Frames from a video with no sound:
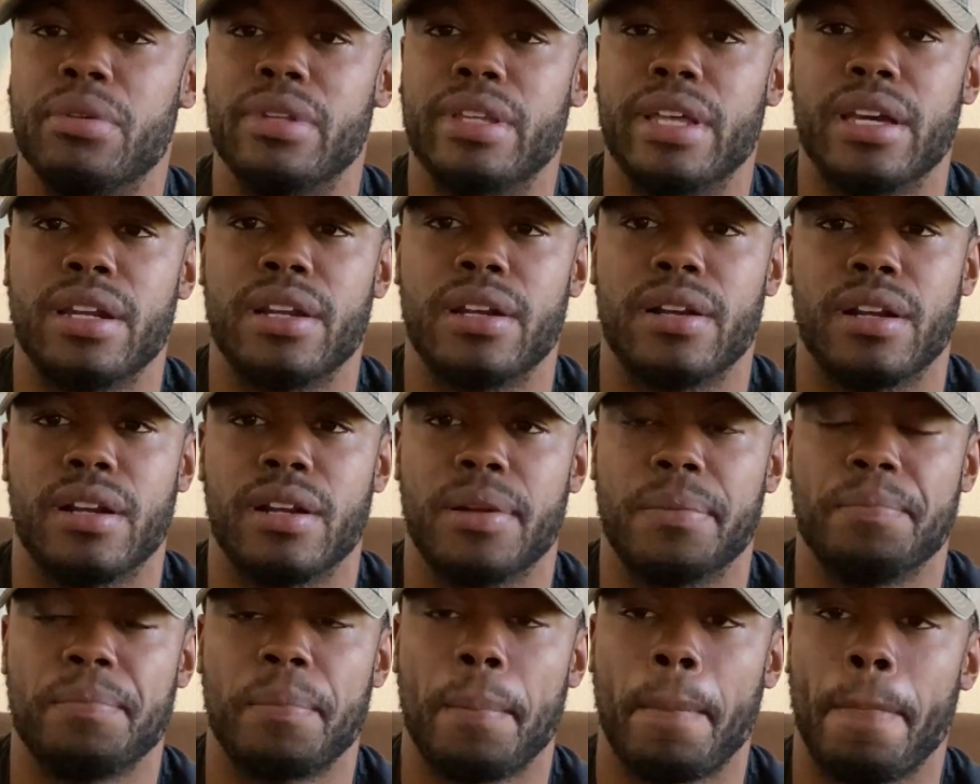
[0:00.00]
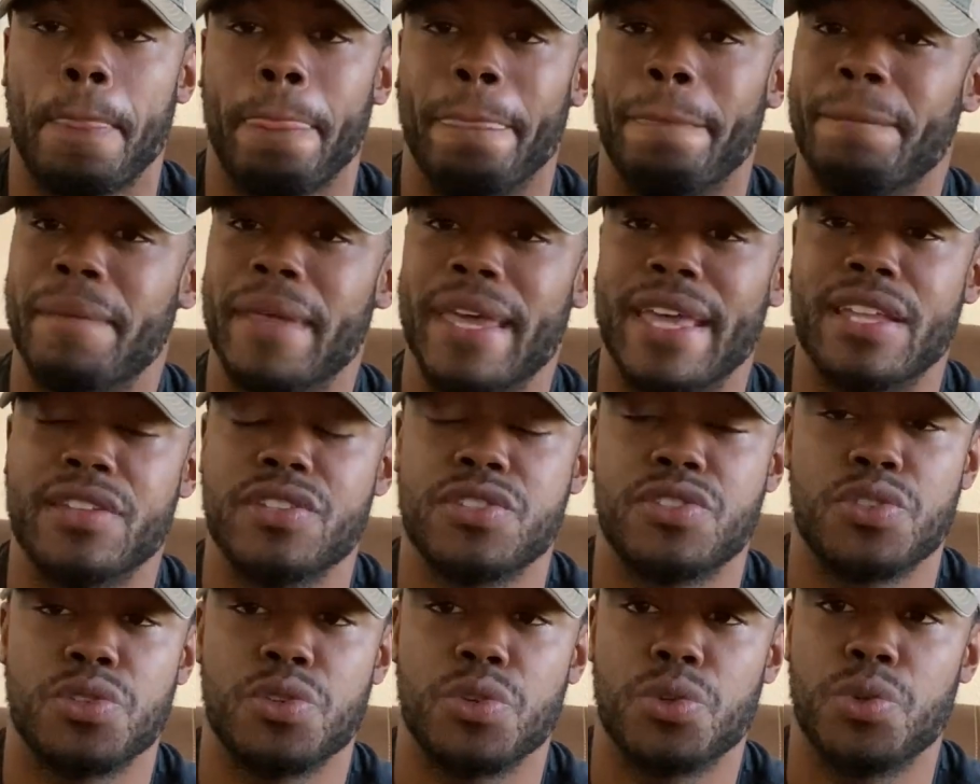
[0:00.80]
that are
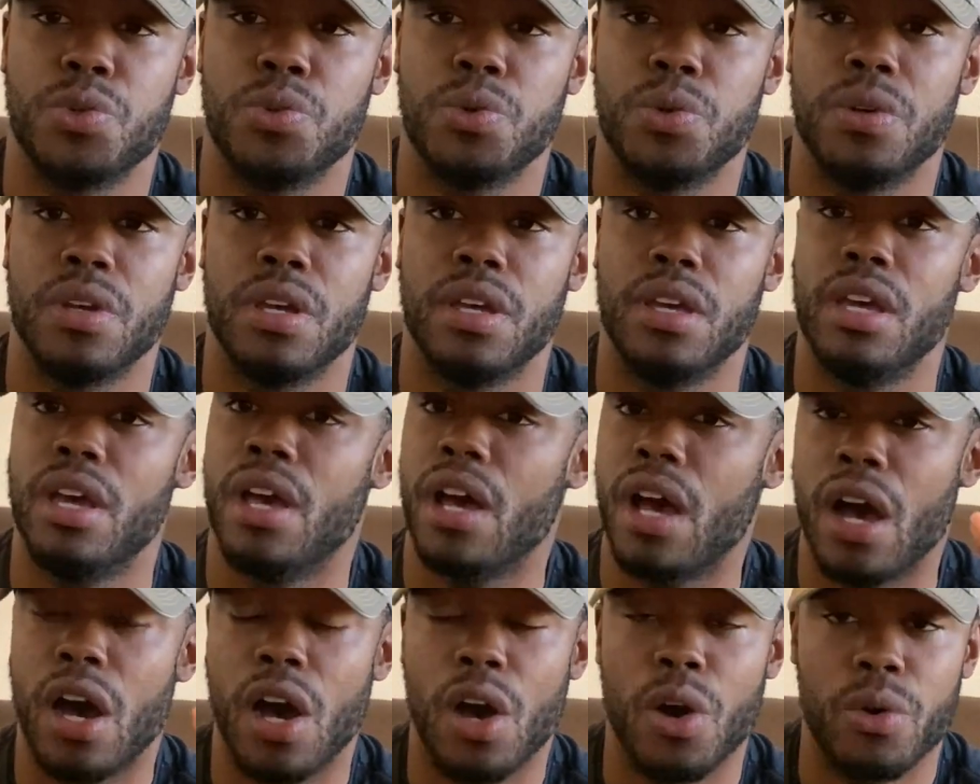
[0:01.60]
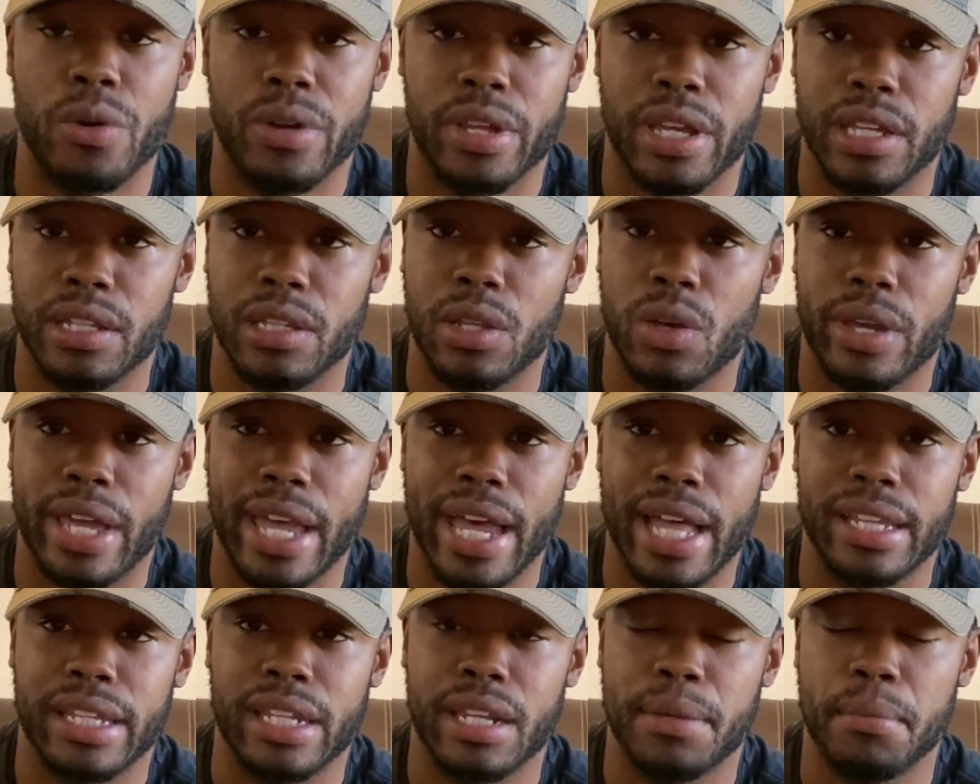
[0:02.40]
into owning
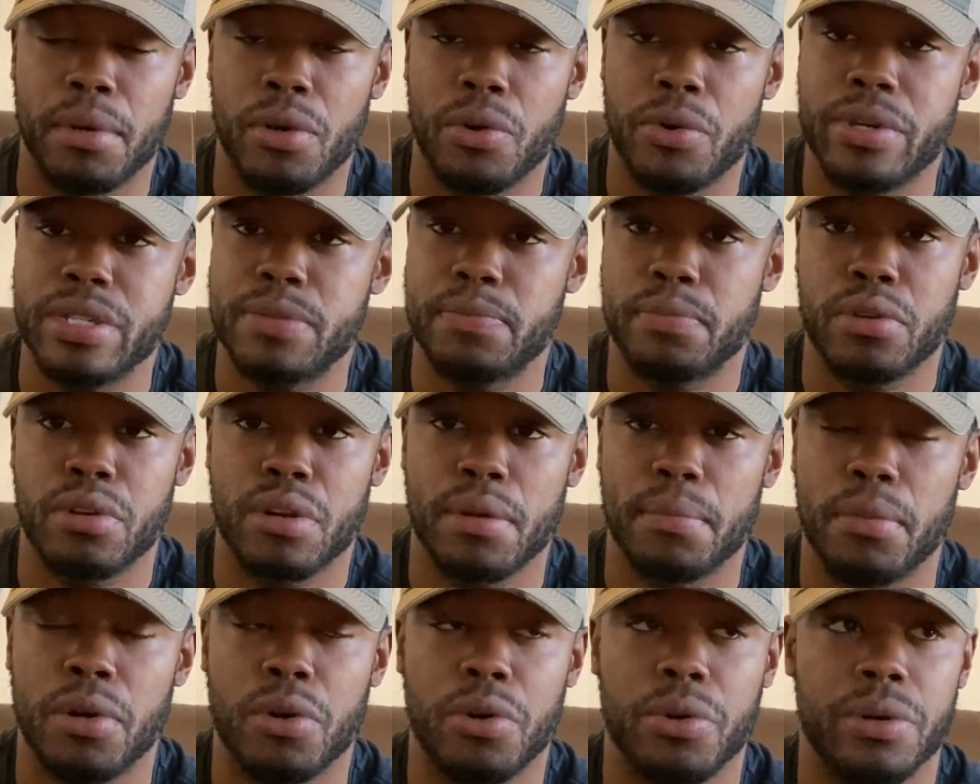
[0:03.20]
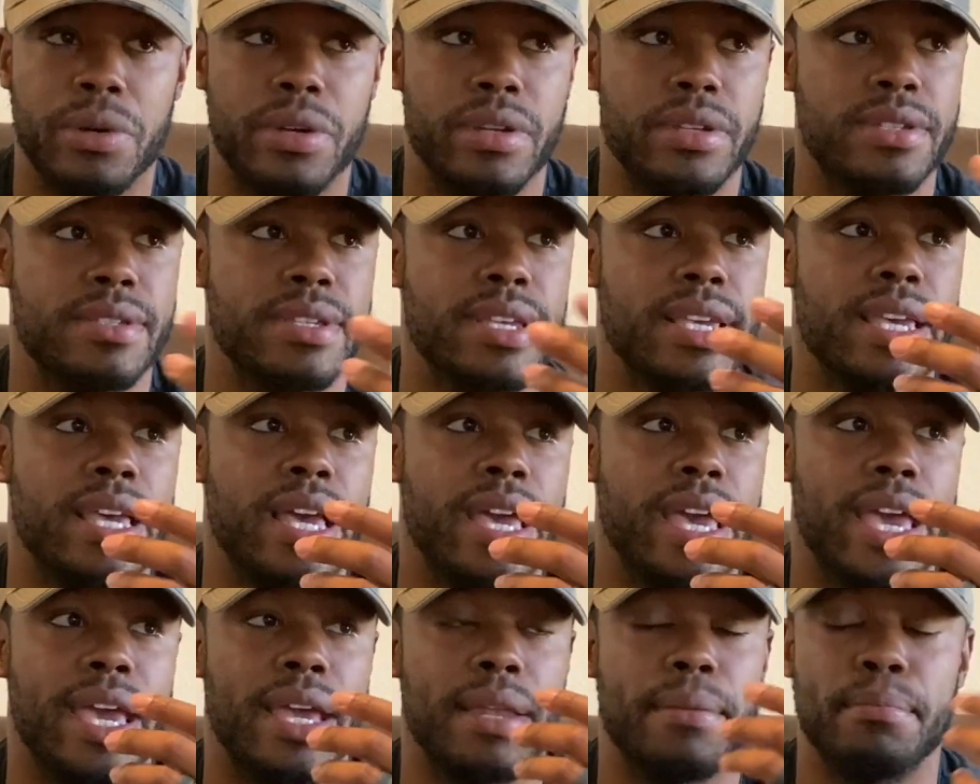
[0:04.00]
locality boas, pure boas,
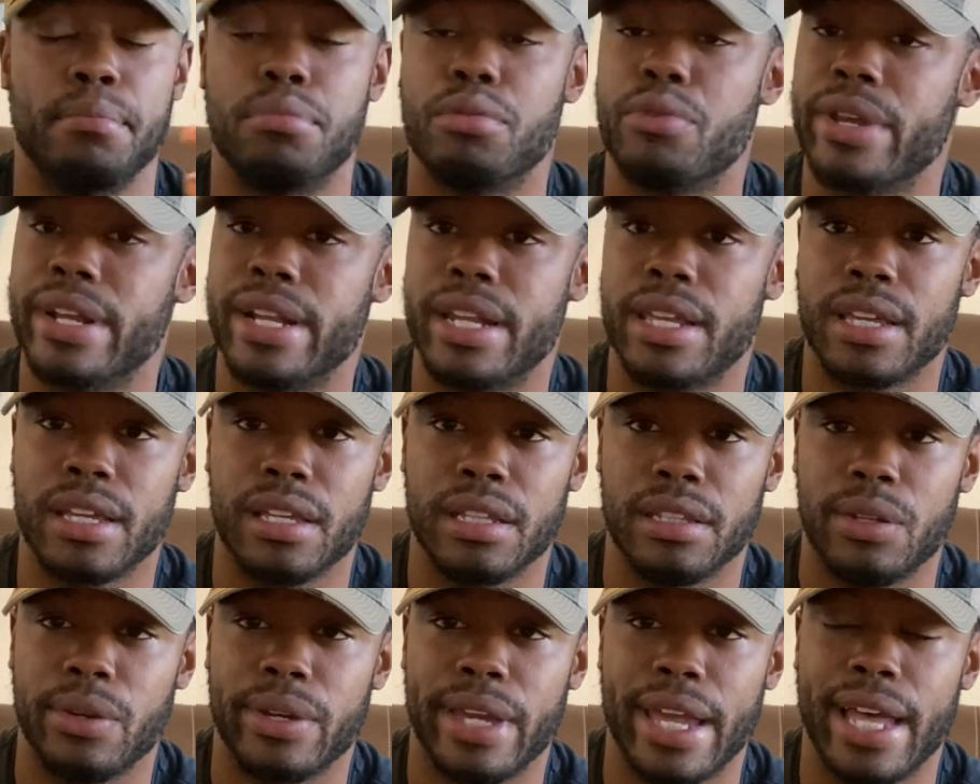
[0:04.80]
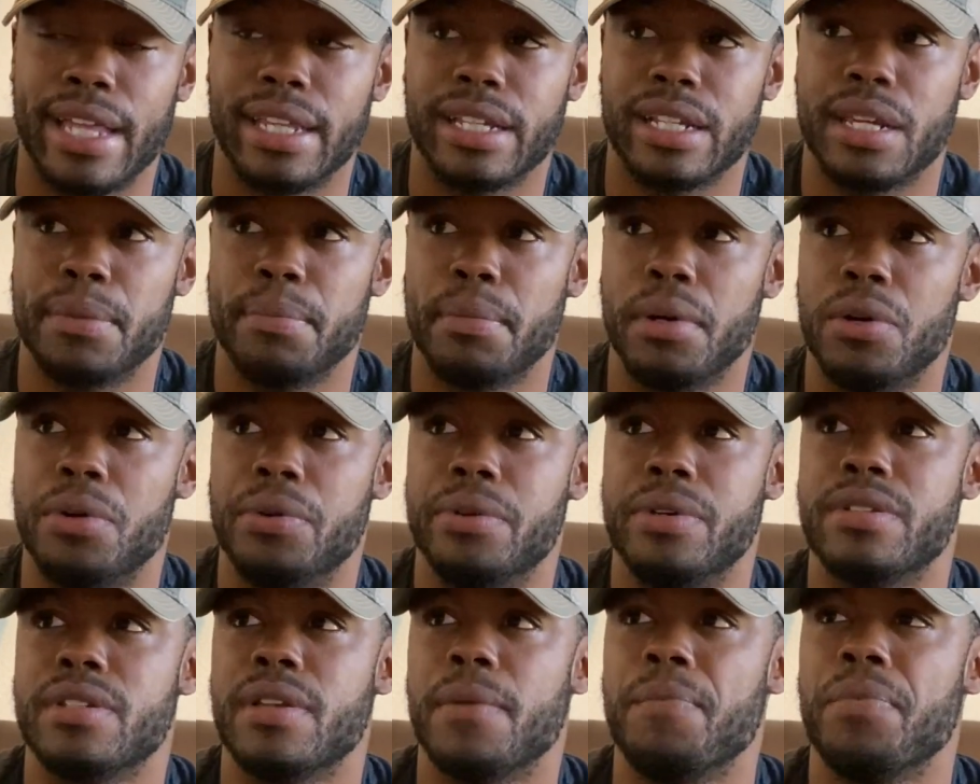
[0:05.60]
and breeding locality
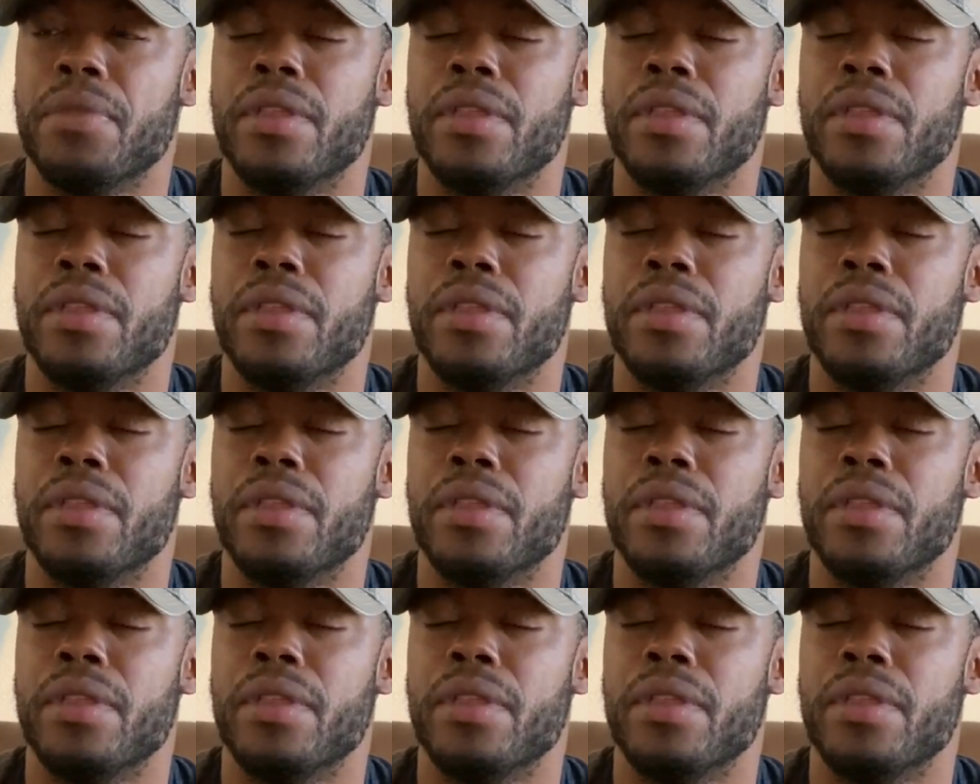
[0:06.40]
boas.